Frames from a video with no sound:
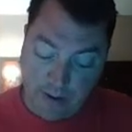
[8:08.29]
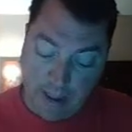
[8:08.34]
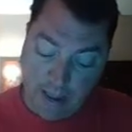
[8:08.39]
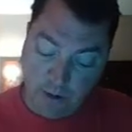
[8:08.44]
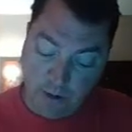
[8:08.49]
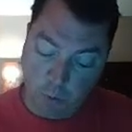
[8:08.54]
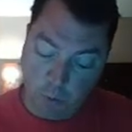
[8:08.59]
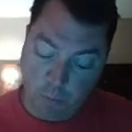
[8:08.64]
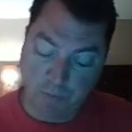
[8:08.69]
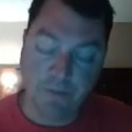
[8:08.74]

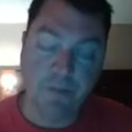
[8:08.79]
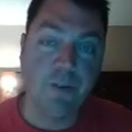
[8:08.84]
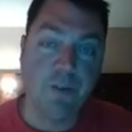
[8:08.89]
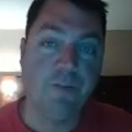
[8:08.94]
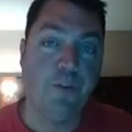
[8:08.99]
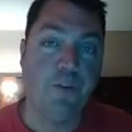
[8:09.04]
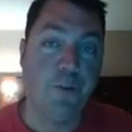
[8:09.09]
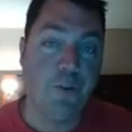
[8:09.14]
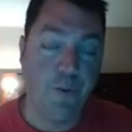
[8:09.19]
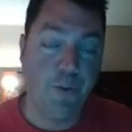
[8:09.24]
and open for
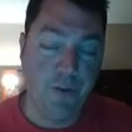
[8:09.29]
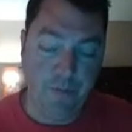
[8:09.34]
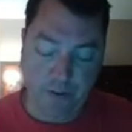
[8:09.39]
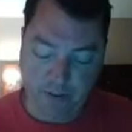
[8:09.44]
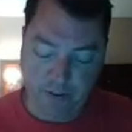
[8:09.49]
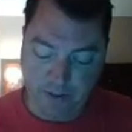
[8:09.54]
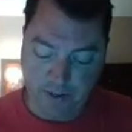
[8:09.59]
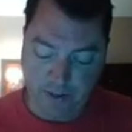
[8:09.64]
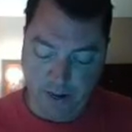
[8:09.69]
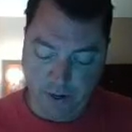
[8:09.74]
further
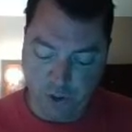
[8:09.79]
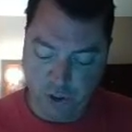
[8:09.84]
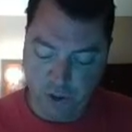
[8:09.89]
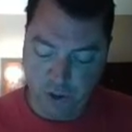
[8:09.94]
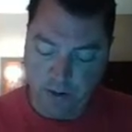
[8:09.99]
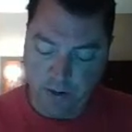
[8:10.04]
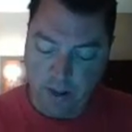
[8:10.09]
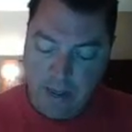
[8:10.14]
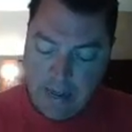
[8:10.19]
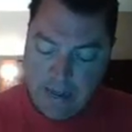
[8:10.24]

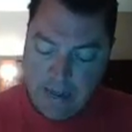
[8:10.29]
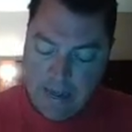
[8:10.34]
investigation,